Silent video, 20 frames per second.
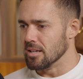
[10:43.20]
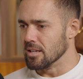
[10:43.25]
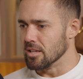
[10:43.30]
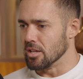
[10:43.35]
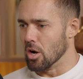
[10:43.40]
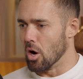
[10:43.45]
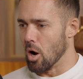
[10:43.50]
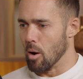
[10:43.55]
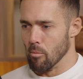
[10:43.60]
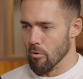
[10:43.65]

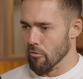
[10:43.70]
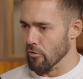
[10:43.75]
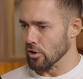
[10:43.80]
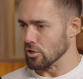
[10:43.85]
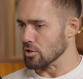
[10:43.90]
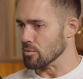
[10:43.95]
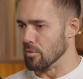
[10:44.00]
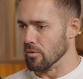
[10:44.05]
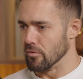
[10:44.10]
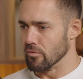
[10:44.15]
I'm a
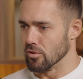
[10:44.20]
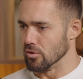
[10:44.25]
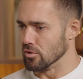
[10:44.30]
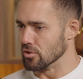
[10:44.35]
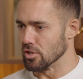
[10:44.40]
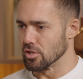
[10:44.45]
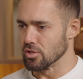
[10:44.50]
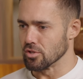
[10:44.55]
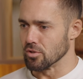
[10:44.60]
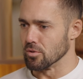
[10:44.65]
victim of the
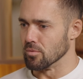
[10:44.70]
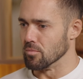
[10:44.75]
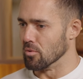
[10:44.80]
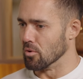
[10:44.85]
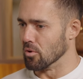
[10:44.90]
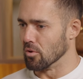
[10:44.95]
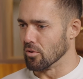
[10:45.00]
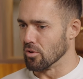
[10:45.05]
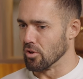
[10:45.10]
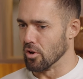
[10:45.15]
system
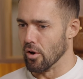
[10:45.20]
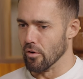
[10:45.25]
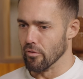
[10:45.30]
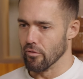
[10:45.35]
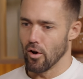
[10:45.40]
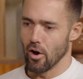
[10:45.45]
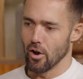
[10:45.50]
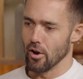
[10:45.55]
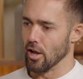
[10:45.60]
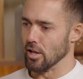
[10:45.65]
or,
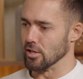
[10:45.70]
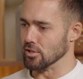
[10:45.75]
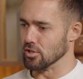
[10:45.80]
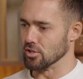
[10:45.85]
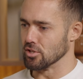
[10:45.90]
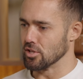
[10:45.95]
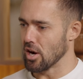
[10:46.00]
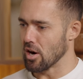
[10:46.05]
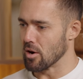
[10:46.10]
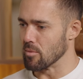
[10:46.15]
finance is
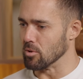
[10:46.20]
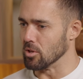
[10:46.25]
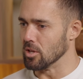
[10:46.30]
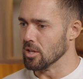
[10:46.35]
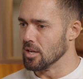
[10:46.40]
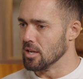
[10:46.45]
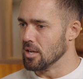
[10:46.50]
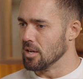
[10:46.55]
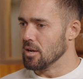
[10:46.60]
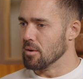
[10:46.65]
terrible.
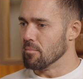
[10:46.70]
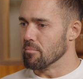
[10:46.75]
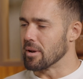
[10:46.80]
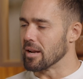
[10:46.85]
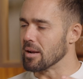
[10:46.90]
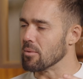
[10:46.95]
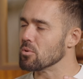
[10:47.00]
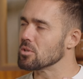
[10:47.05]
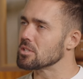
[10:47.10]
But